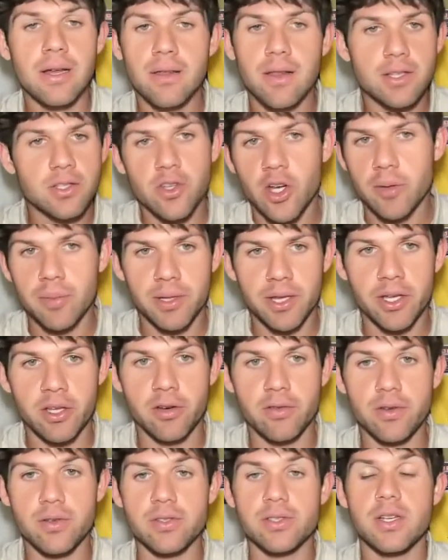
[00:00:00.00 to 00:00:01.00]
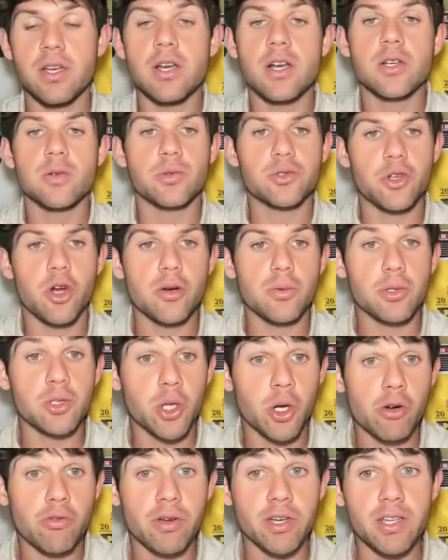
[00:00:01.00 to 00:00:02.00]
Let's talk about the interviews. We'll
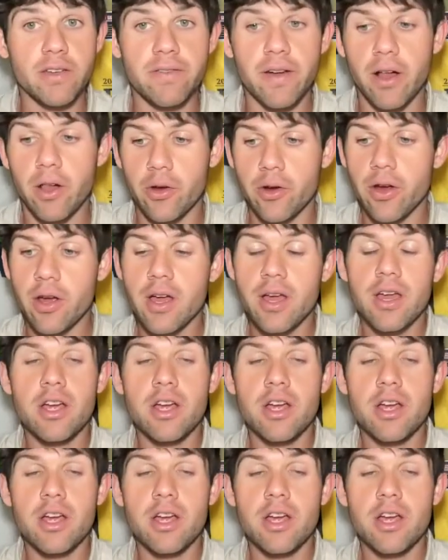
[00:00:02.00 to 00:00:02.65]
start with Ricky Fowler.